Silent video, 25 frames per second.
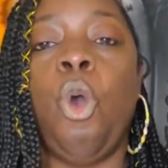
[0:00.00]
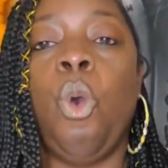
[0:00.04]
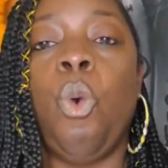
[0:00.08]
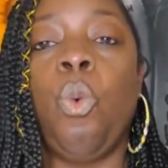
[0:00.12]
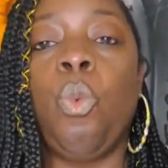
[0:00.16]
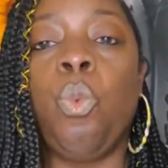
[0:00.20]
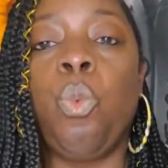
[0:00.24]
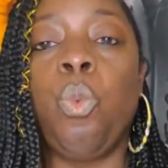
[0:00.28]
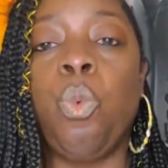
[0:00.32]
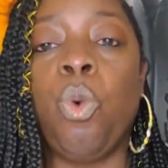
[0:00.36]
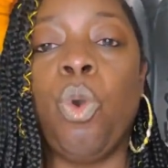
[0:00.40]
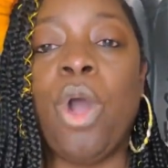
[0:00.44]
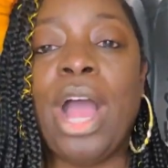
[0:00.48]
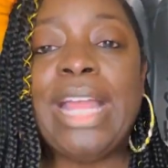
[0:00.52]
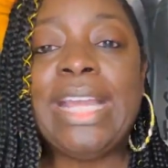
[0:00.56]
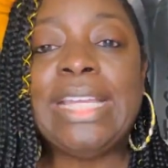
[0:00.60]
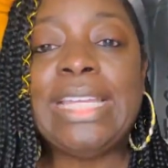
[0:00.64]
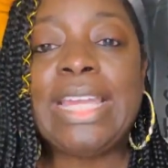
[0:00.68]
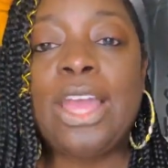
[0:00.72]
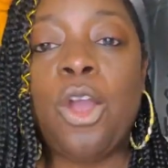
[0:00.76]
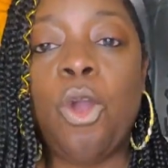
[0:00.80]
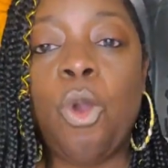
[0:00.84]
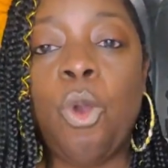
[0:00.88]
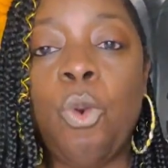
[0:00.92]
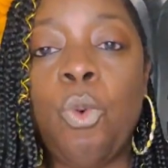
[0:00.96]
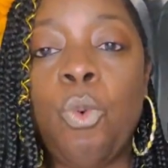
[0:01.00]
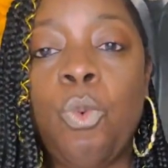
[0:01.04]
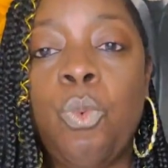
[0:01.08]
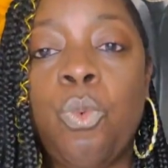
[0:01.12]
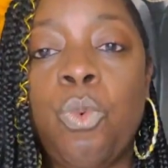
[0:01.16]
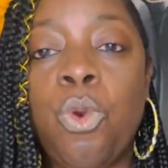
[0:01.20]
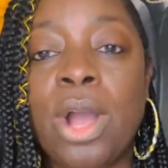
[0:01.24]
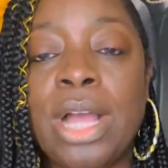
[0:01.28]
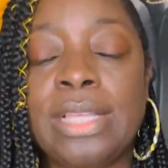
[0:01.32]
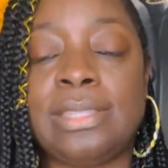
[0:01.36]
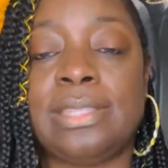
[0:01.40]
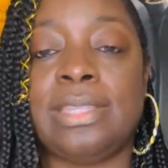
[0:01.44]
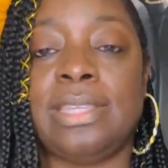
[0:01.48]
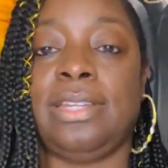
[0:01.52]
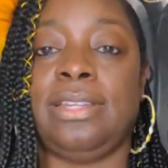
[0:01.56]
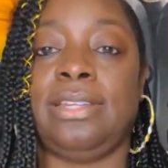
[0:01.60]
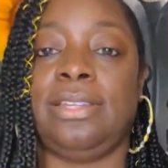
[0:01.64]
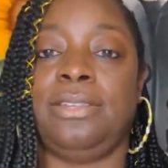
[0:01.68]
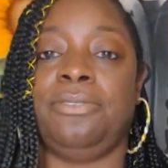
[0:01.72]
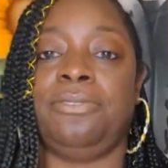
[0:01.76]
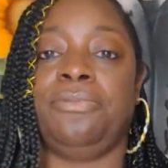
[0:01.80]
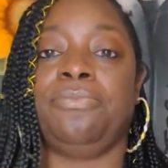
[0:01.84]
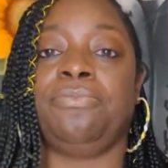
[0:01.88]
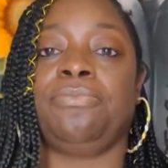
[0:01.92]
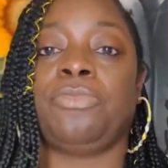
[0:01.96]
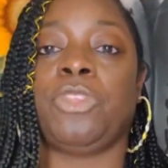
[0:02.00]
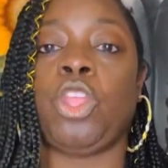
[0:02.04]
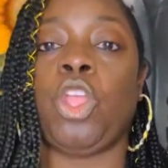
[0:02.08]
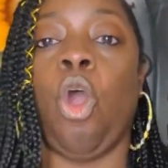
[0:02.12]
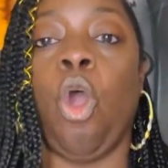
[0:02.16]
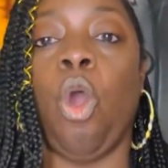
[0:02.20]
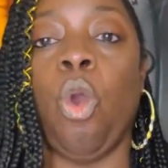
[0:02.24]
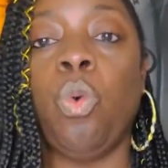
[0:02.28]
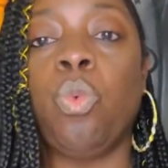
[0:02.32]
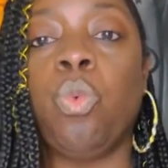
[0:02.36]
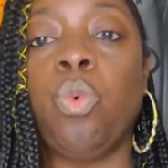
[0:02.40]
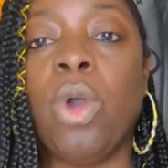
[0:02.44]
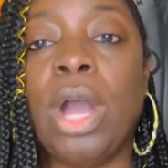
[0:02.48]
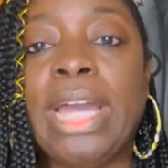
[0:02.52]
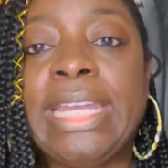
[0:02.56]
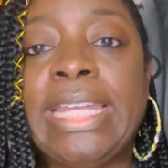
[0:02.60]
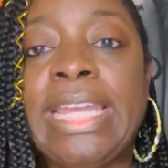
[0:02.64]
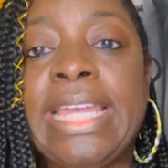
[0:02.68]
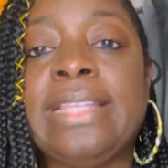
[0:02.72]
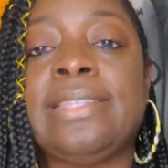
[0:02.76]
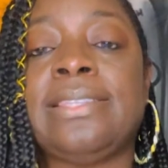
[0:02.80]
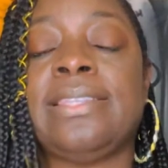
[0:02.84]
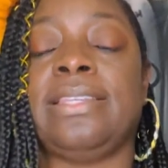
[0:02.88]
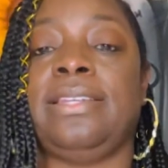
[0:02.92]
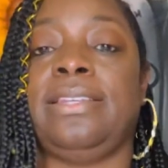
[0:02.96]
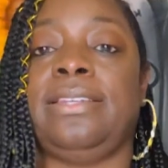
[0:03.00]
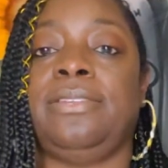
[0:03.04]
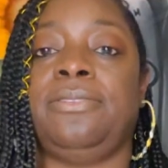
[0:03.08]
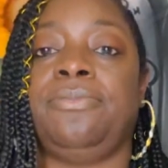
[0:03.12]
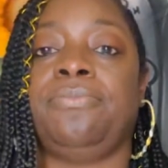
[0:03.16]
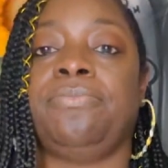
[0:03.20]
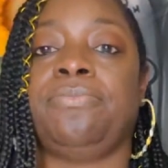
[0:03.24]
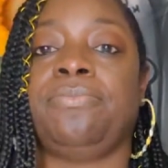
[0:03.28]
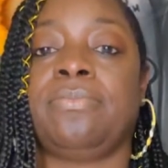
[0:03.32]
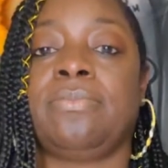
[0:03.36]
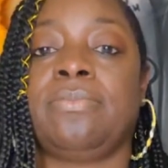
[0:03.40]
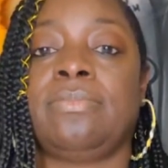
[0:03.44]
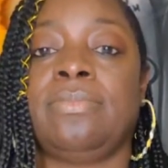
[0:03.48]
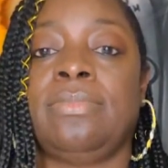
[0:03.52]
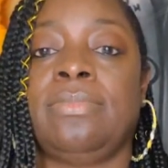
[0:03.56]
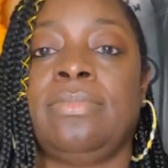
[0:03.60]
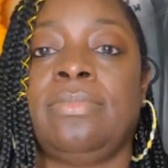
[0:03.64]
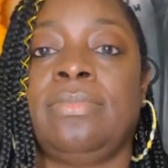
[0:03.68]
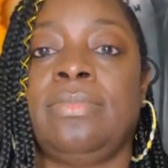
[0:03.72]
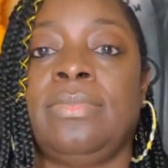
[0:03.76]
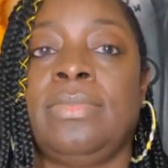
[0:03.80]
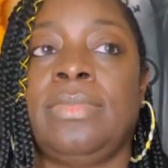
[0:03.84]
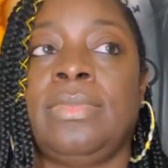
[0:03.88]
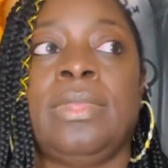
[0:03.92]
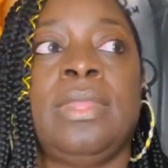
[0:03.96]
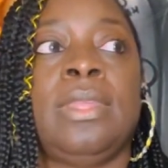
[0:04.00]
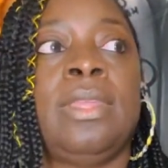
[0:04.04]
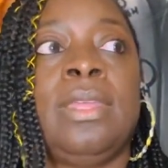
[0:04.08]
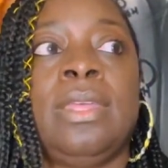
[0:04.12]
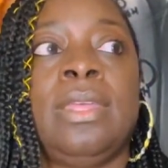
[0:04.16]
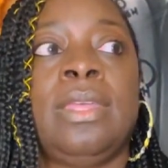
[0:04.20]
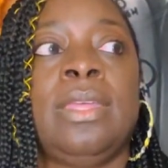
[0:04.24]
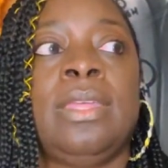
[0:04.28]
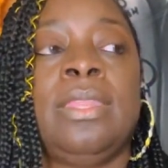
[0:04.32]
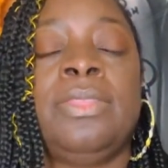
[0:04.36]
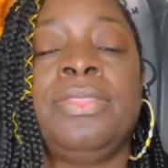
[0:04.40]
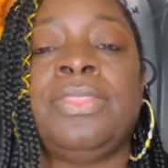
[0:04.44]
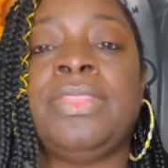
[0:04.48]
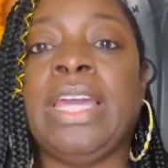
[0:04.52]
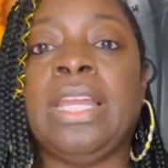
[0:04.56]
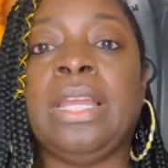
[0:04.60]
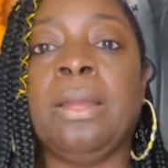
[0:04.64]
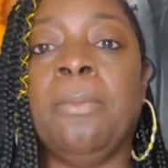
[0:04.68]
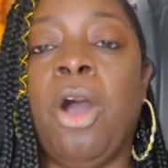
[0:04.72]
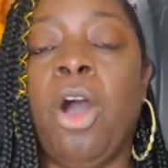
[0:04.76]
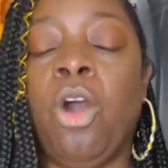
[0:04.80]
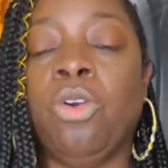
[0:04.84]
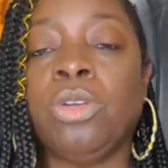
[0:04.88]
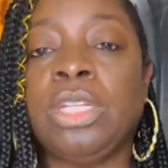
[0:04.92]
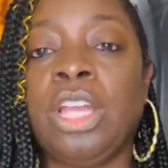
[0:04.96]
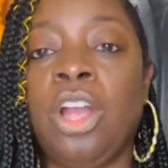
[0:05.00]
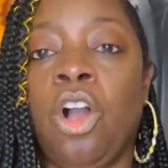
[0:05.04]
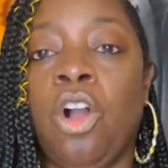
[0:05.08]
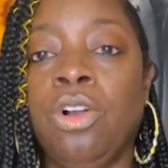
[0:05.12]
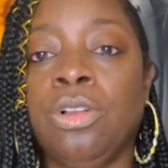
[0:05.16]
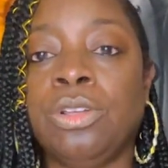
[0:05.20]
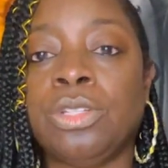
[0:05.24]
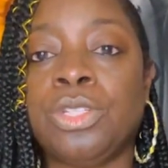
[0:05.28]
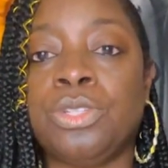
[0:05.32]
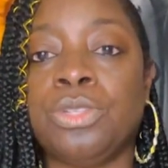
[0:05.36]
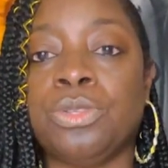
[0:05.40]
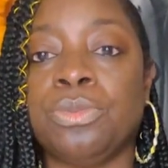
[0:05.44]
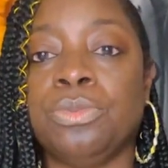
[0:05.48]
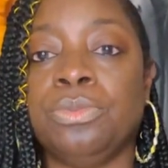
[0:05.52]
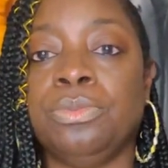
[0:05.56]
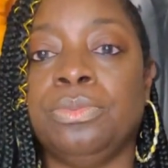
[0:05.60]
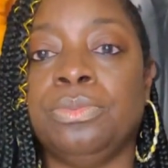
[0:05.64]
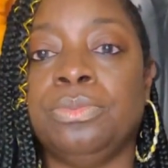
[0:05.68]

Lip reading: what was it or what is it that I'm holding on to?